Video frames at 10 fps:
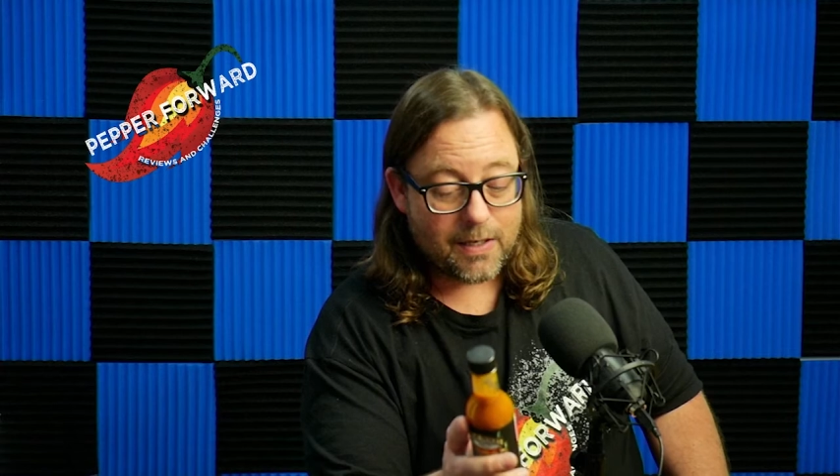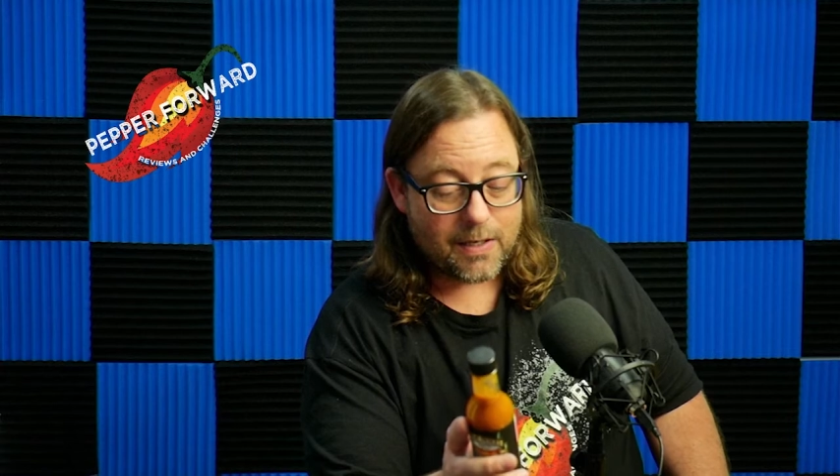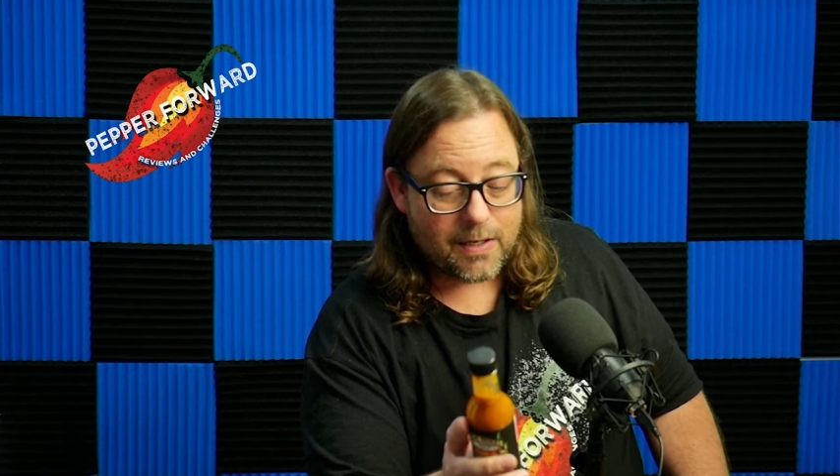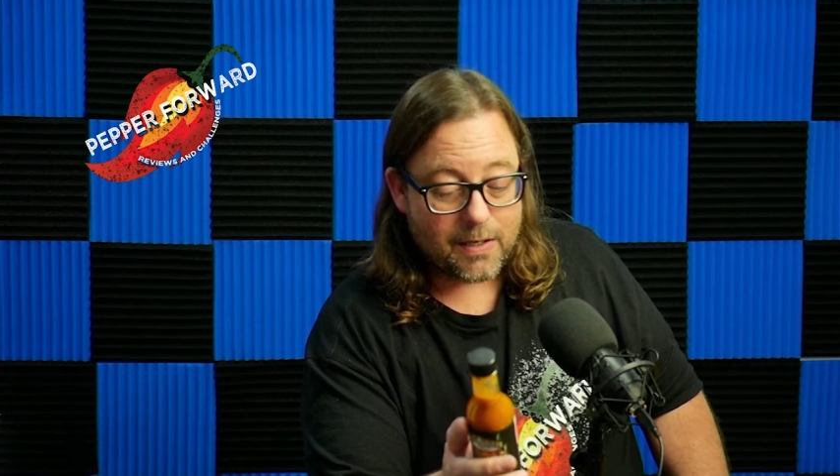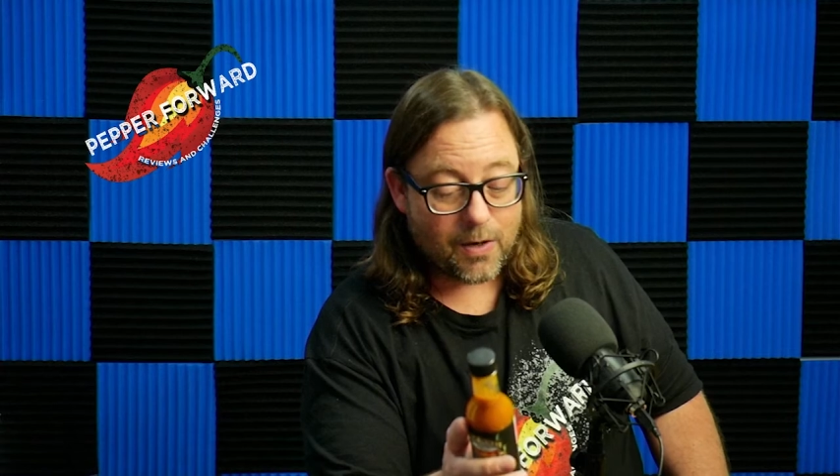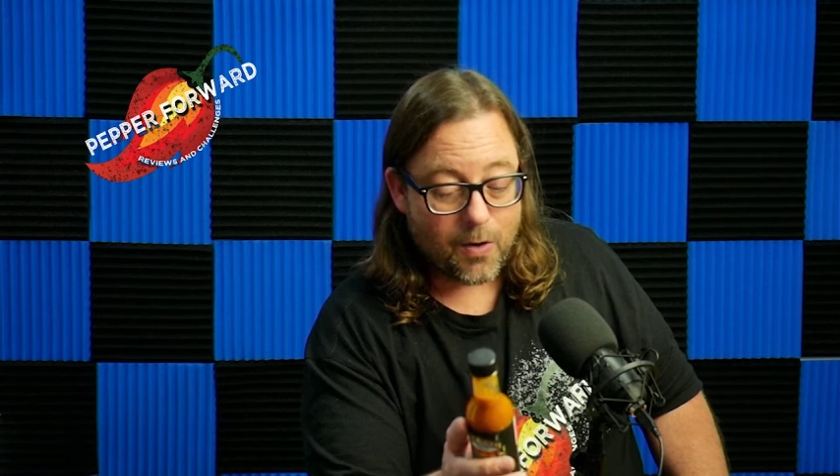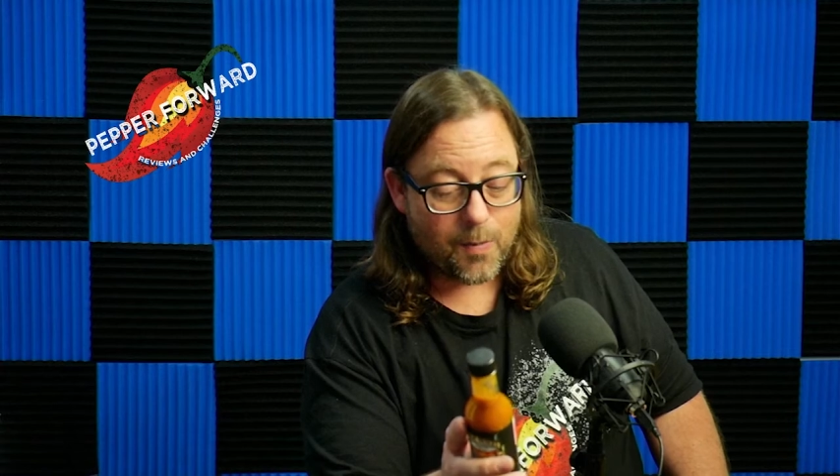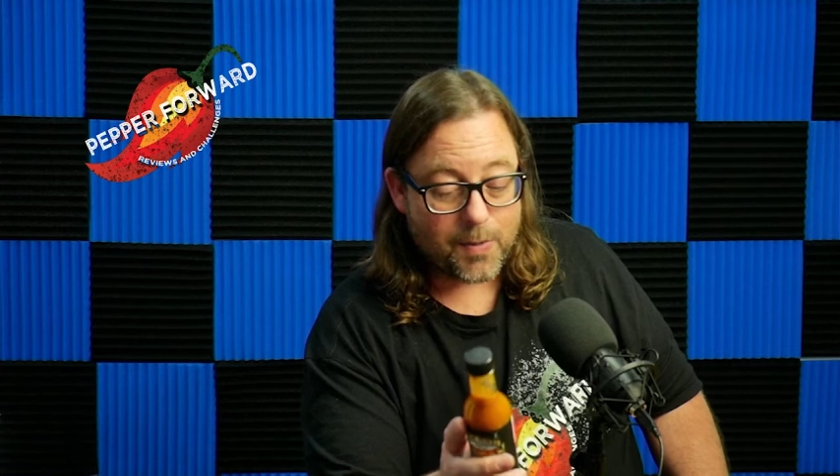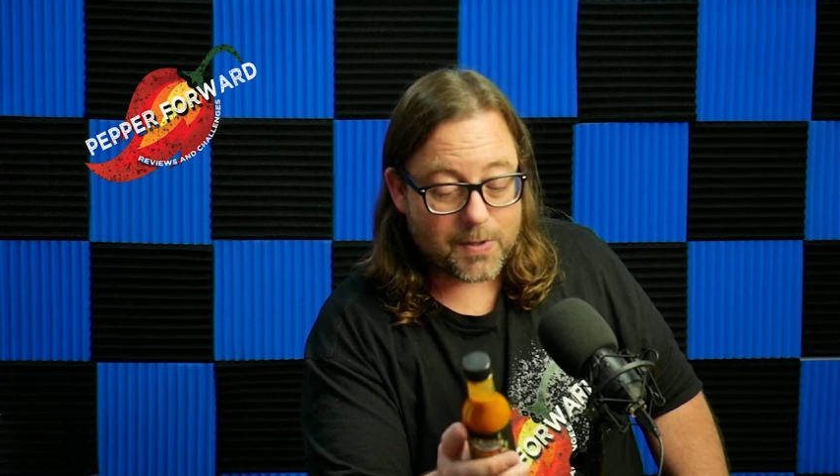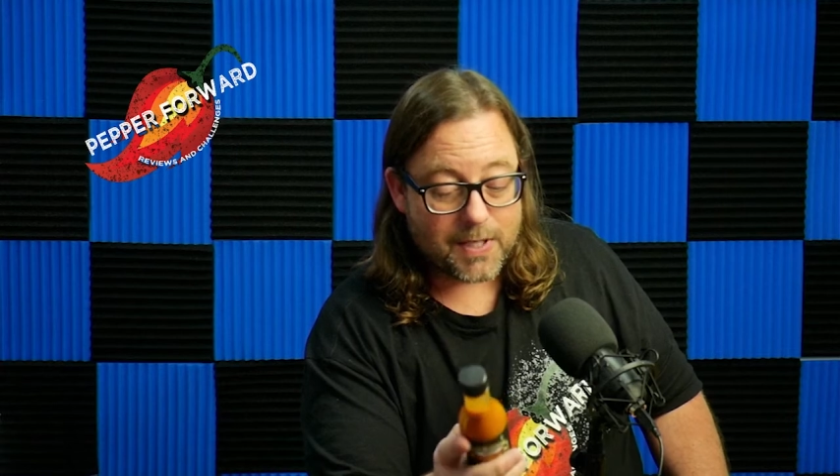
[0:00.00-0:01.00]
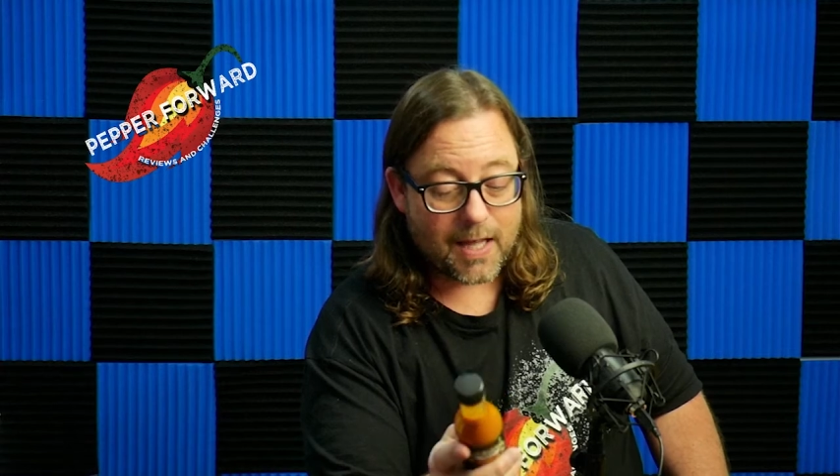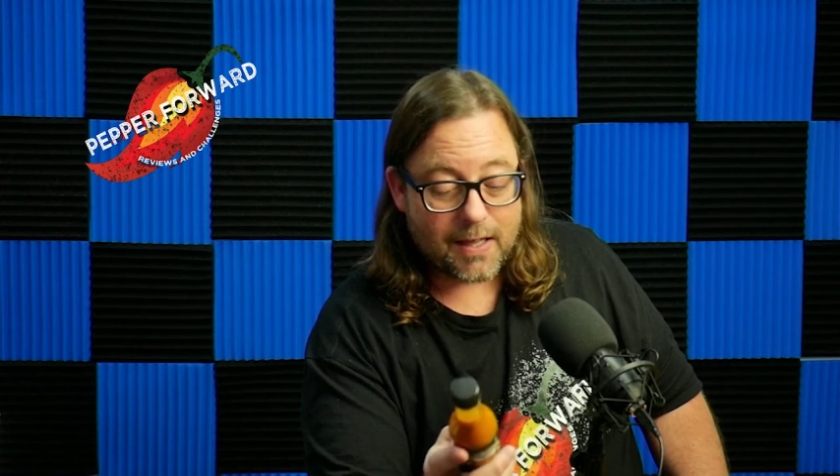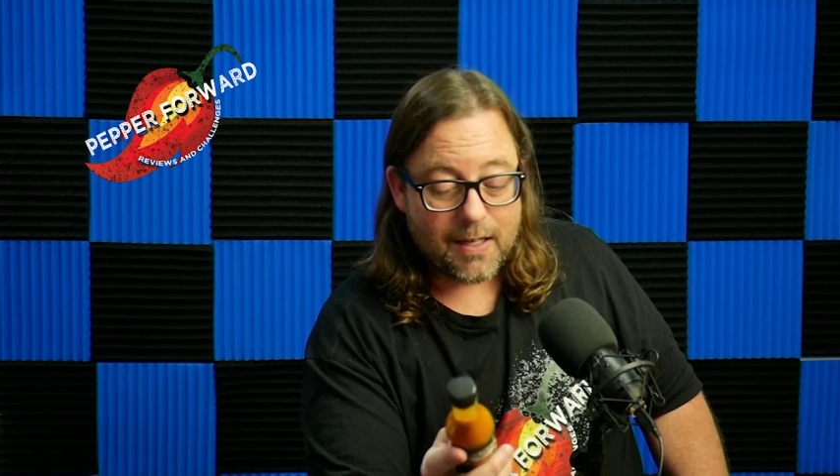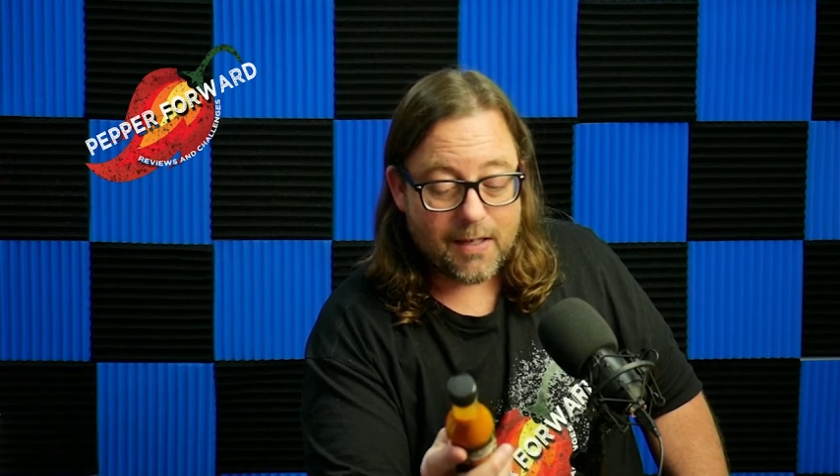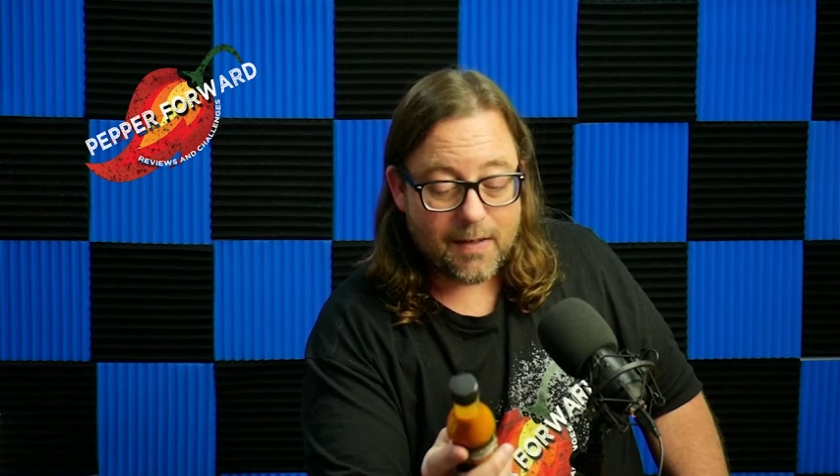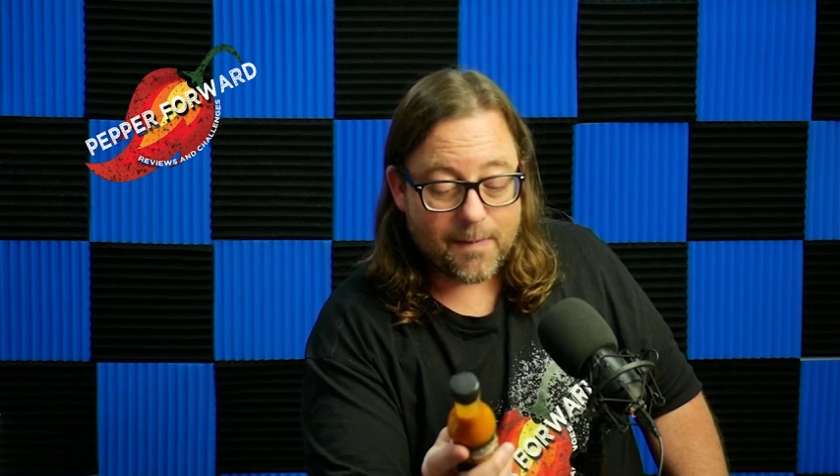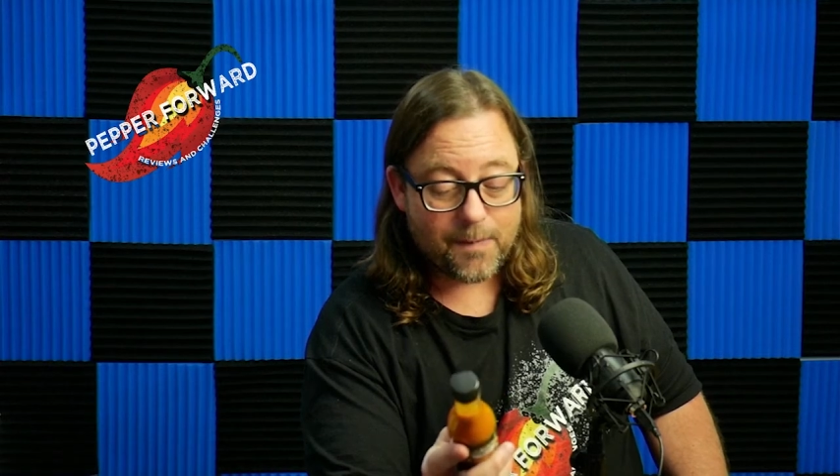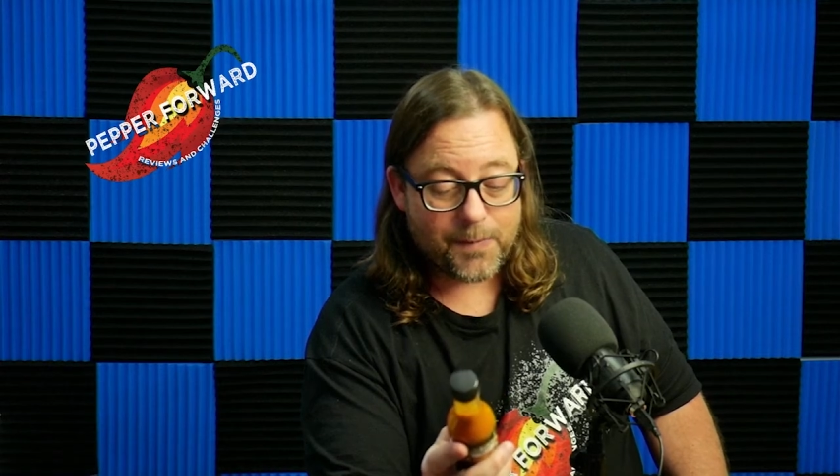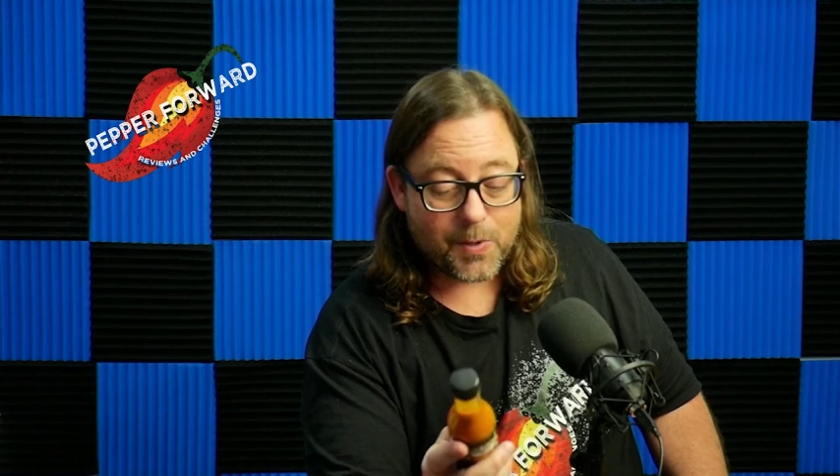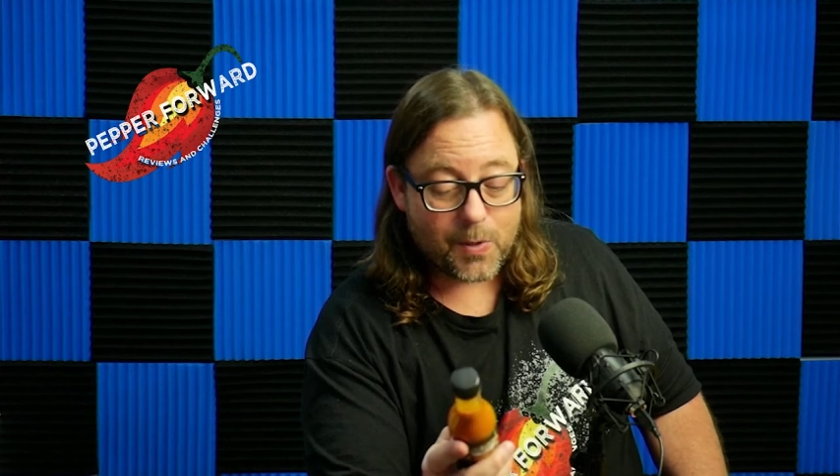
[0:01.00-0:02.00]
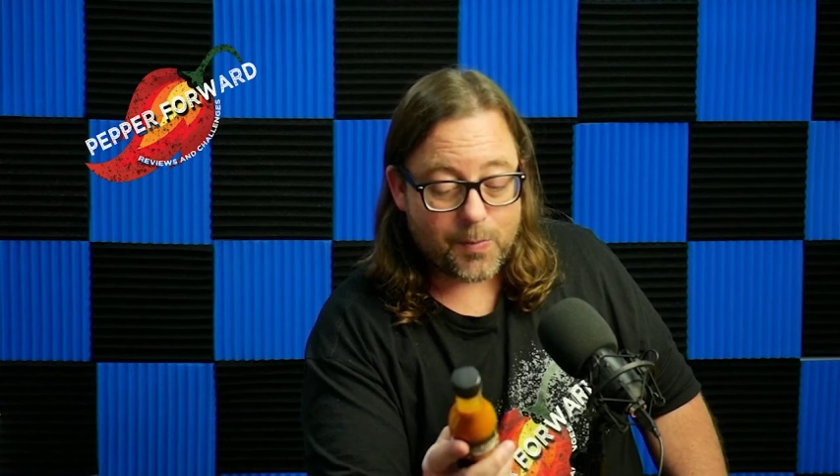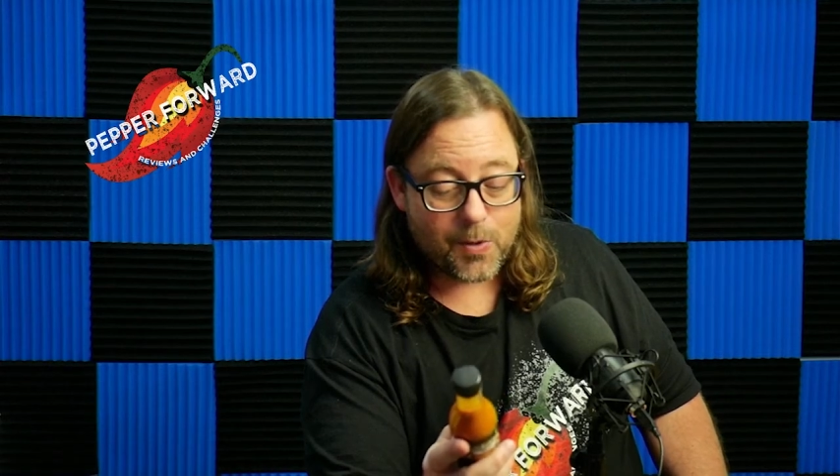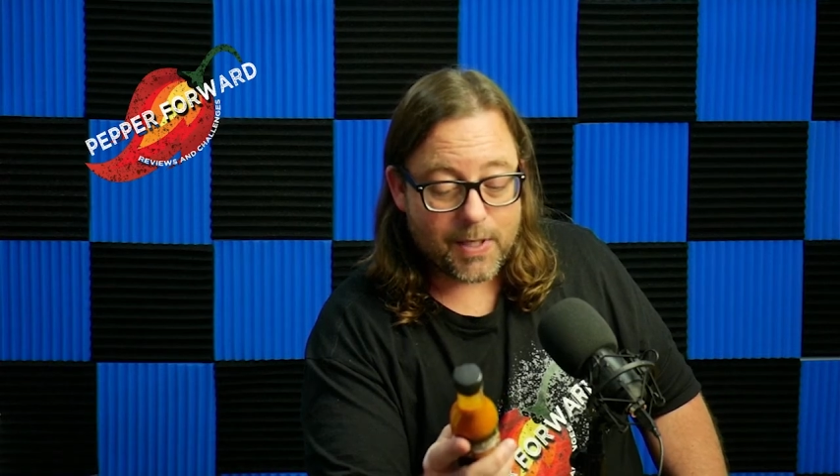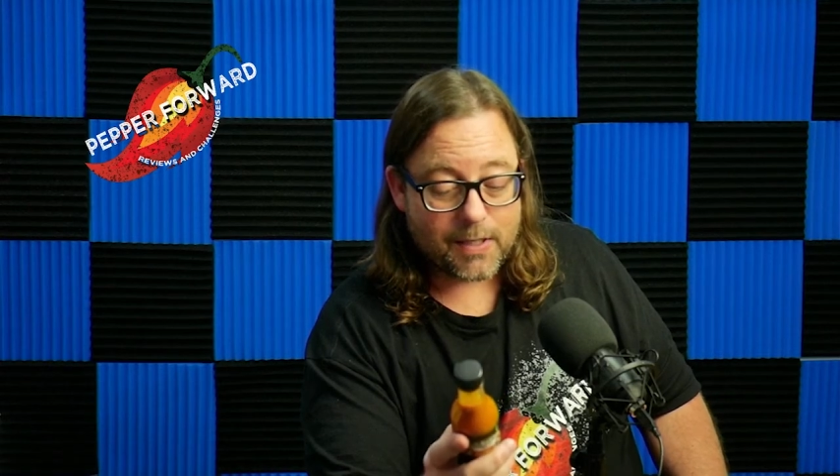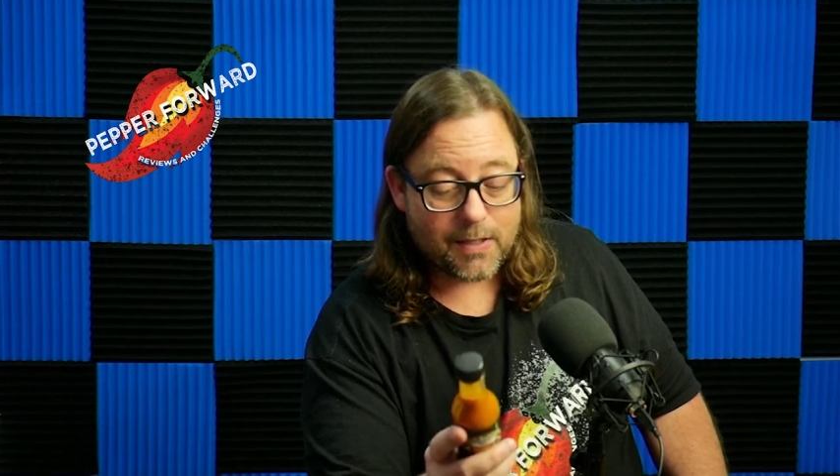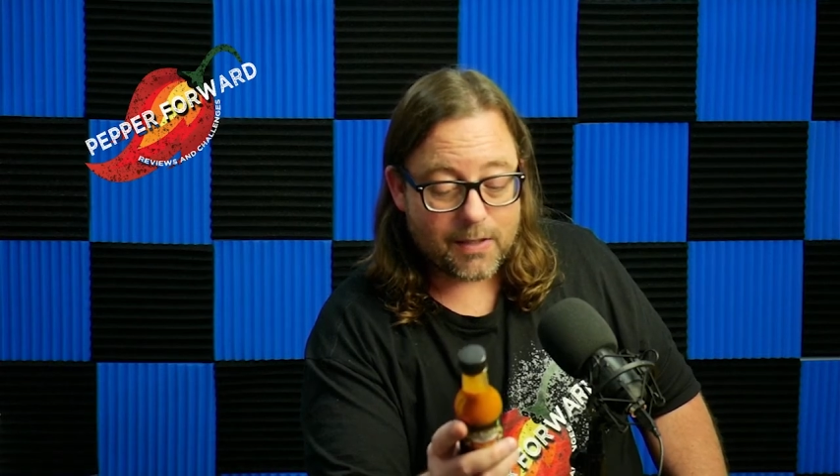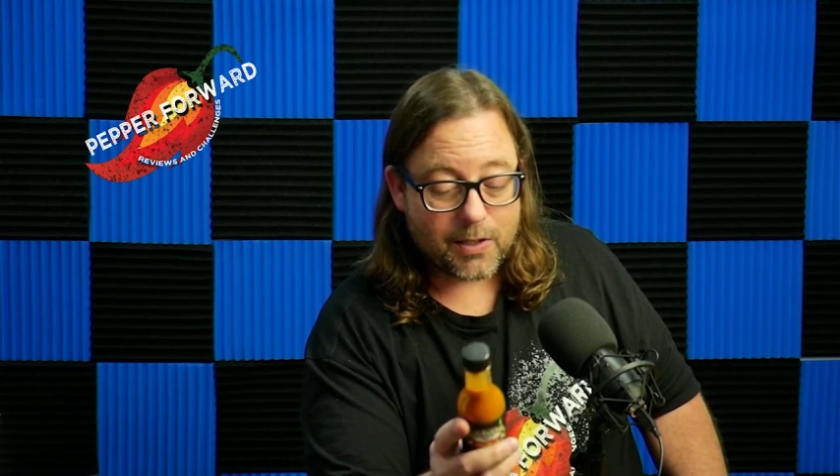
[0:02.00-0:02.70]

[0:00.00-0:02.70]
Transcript: garam masala, turmeric,